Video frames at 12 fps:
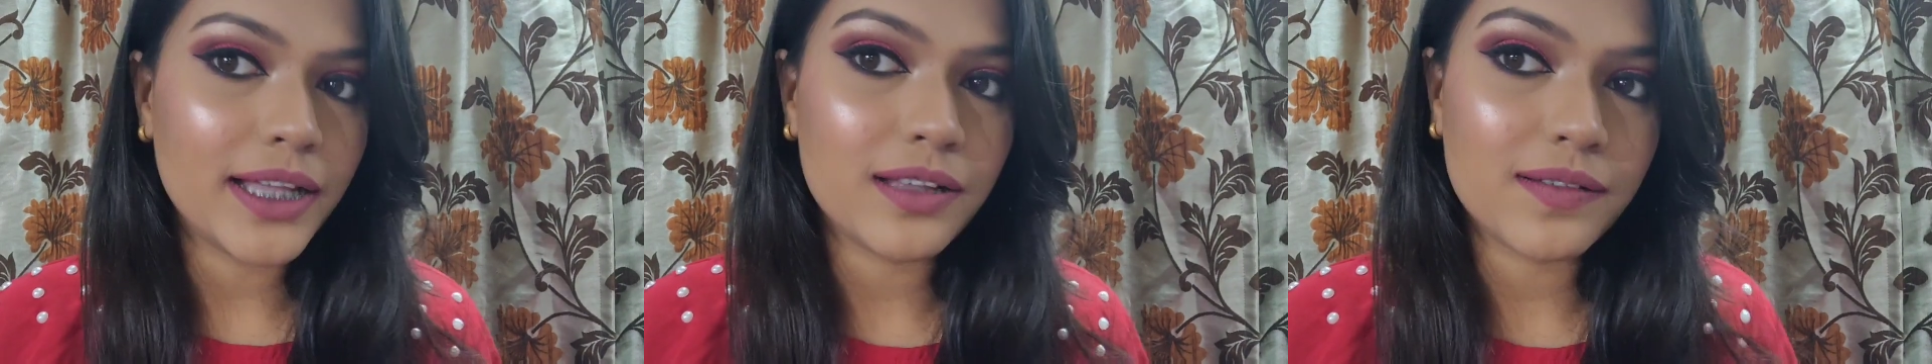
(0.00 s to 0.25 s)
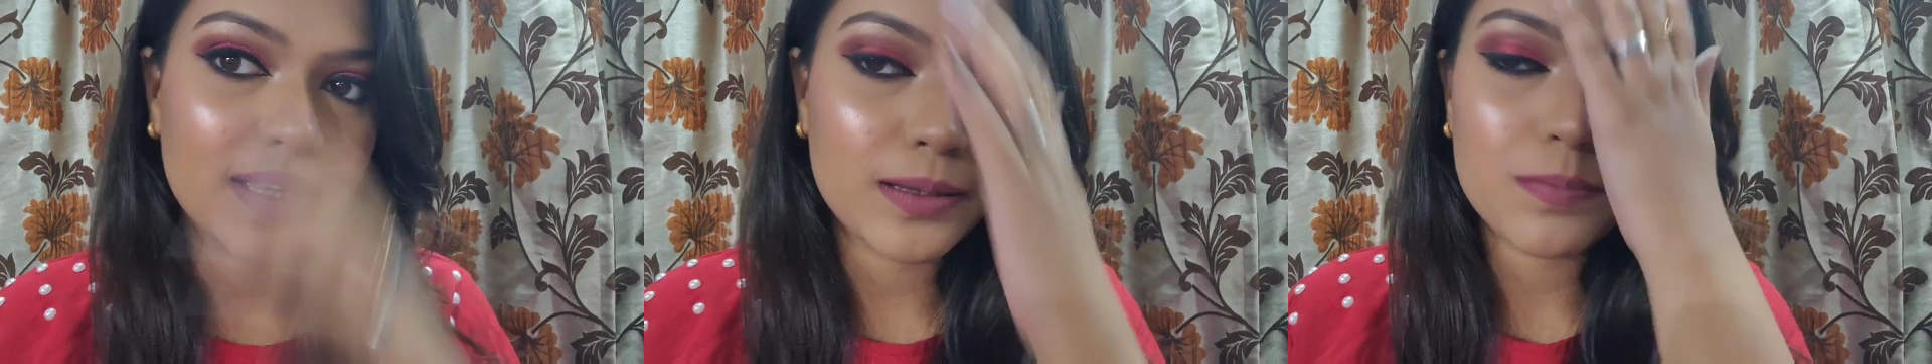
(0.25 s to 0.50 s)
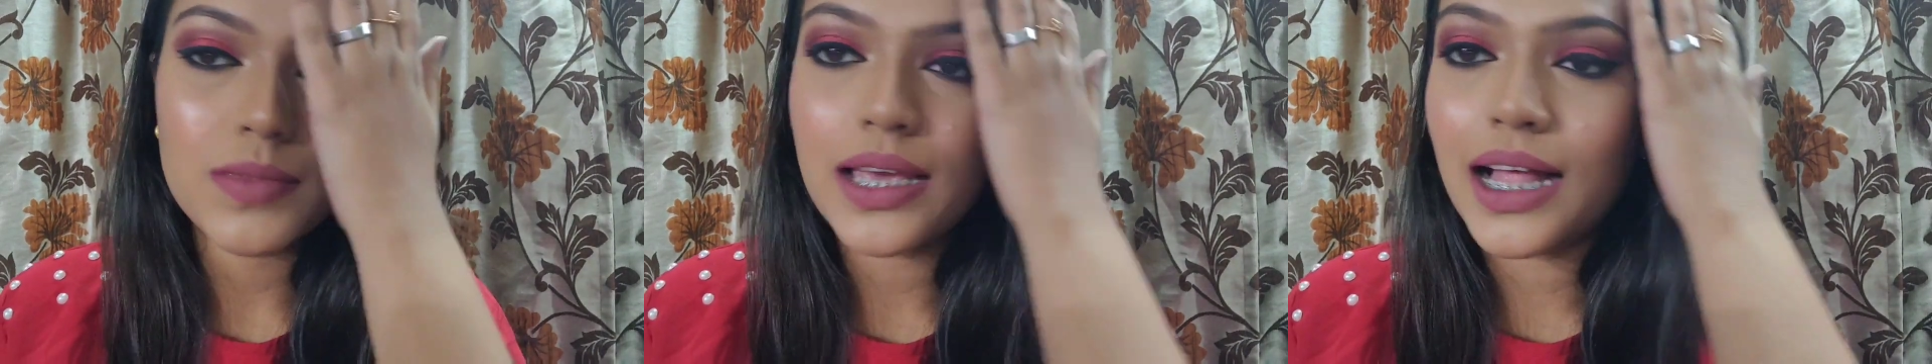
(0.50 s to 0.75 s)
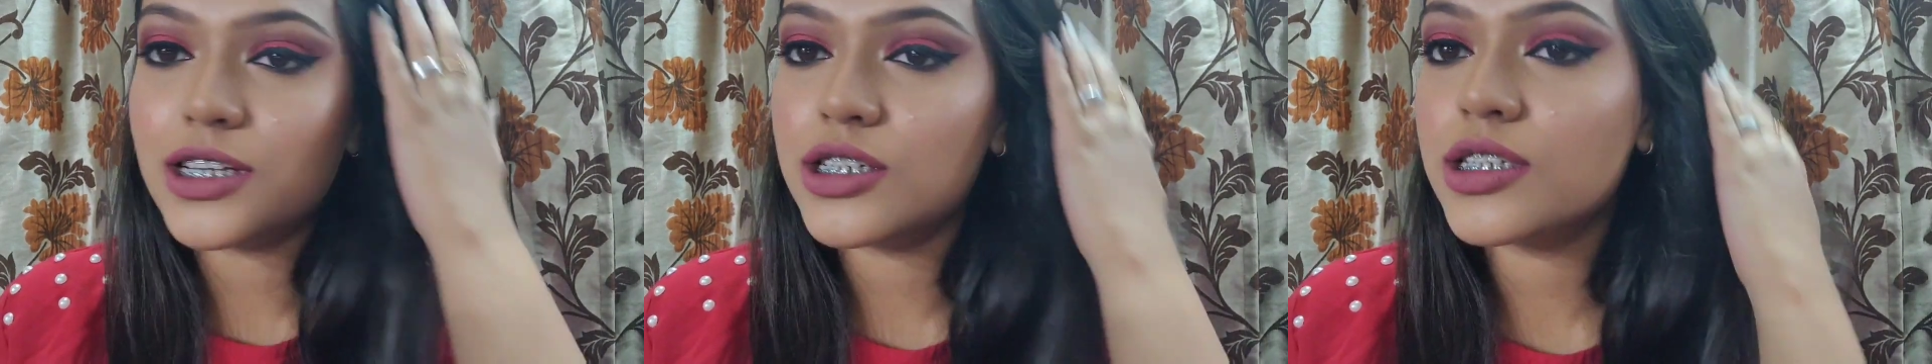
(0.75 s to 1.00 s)
By the way,
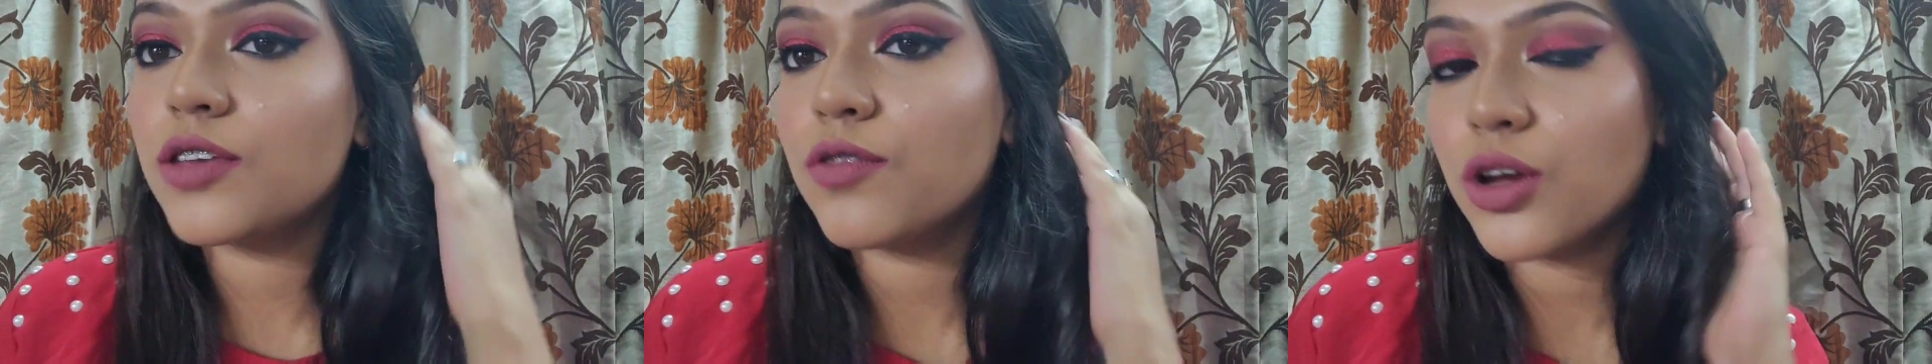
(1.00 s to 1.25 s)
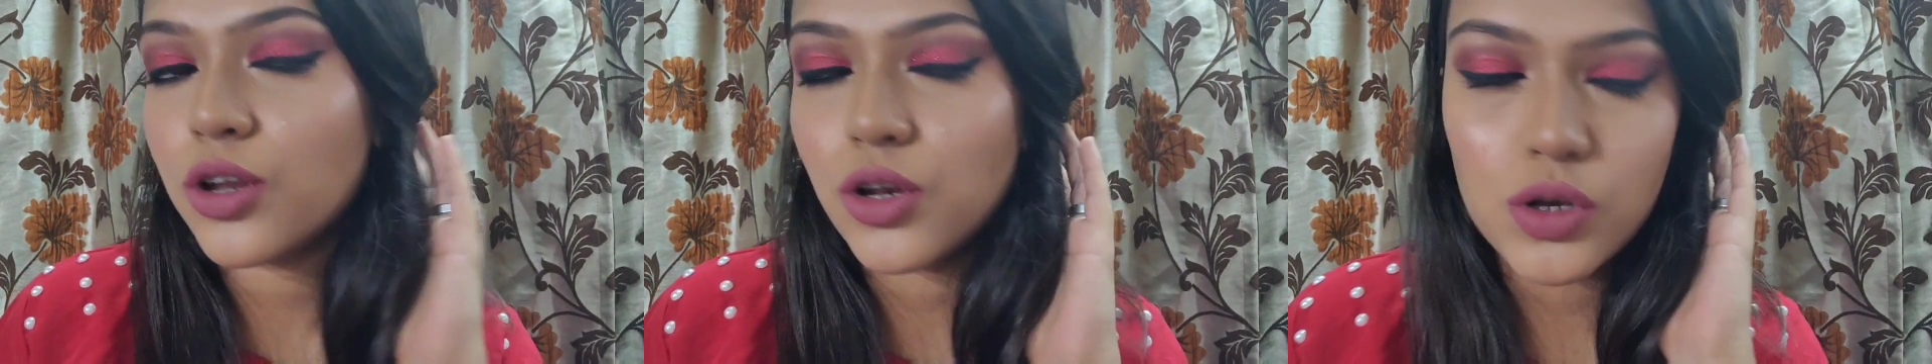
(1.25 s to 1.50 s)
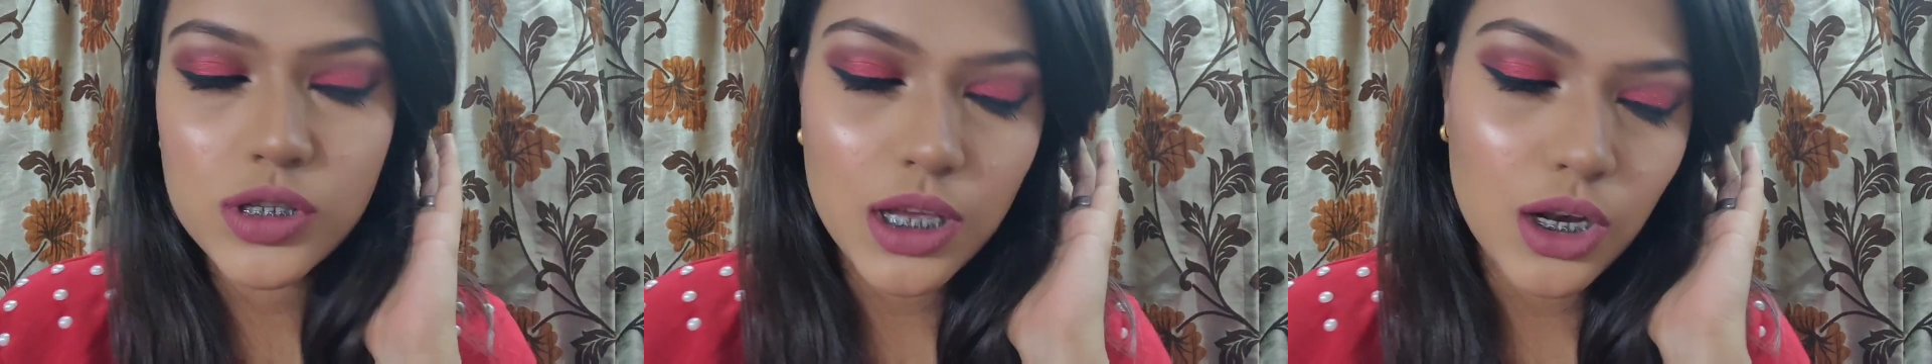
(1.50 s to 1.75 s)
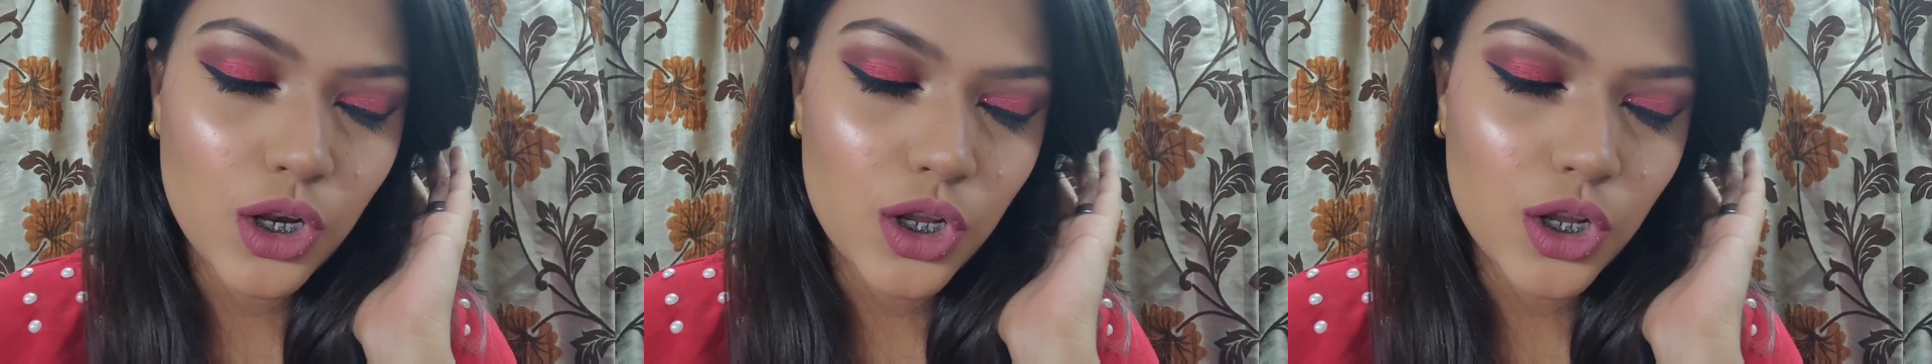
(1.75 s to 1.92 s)
I'll just give you a closer